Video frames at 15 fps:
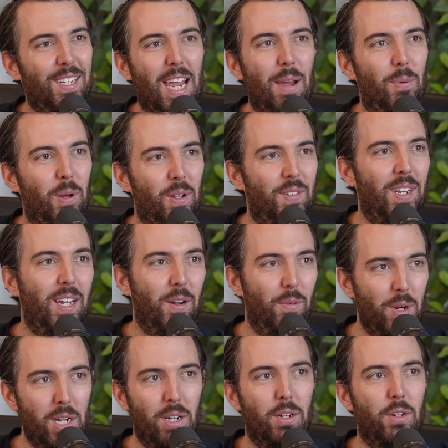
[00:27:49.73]
table and saying,
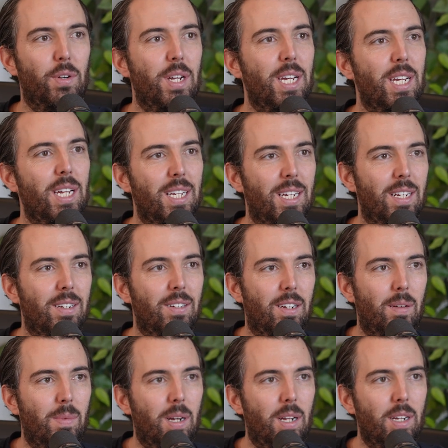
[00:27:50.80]
we agree,
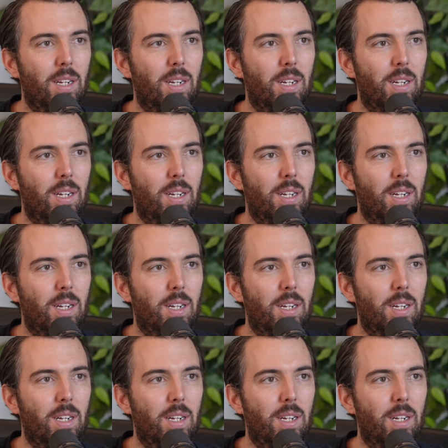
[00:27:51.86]
come on.